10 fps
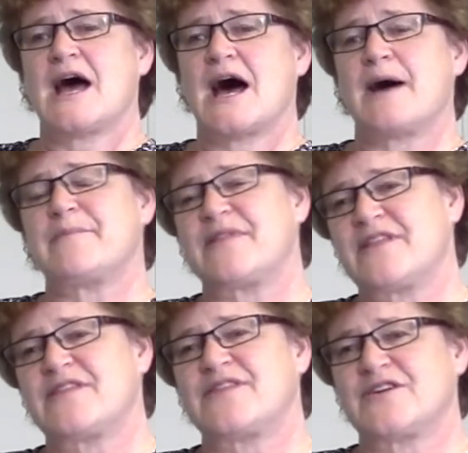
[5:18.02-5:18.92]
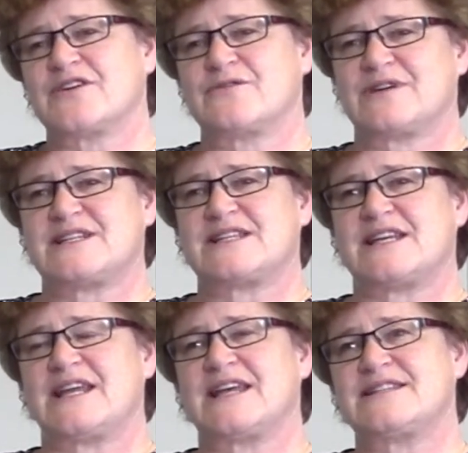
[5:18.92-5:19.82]
The third
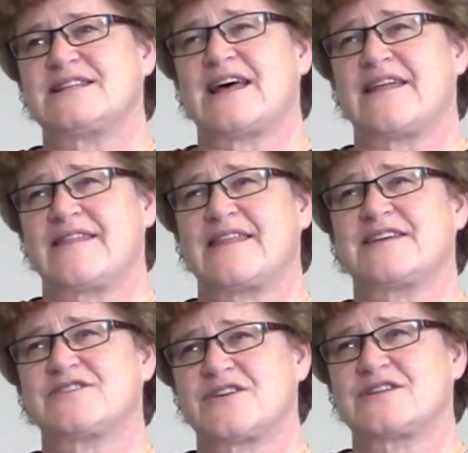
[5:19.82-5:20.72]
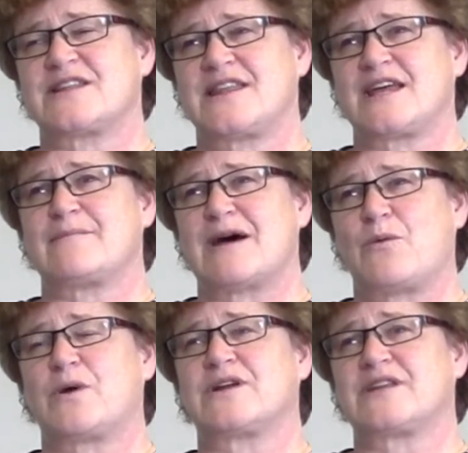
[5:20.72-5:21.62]
reason is that they start to think
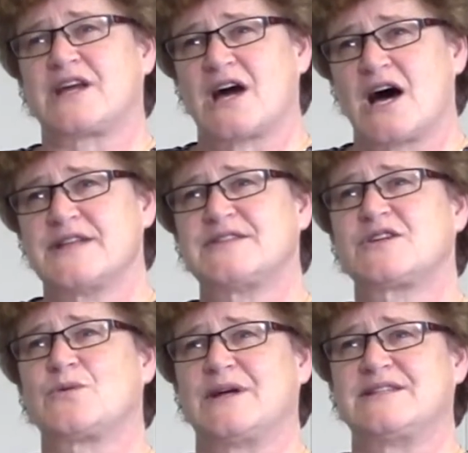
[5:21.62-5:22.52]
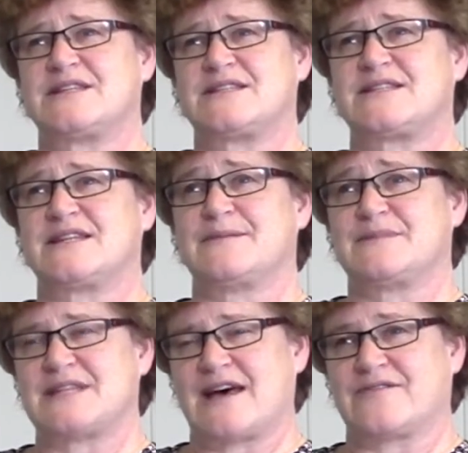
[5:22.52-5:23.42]
about what are the consequences to
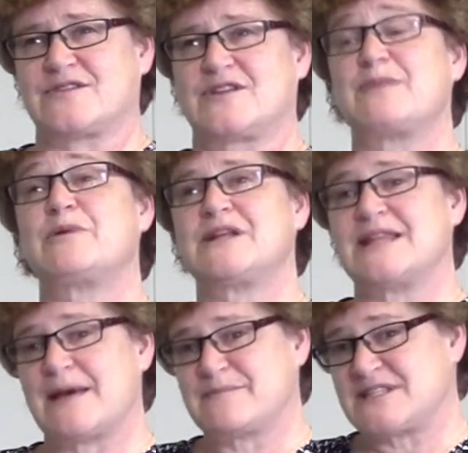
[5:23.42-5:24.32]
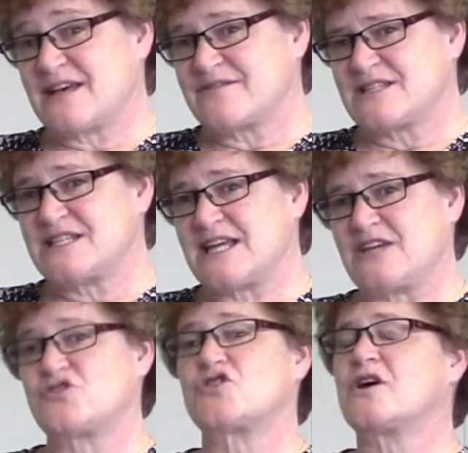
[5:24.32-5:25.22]
themselves. Are they putting themselves in danger?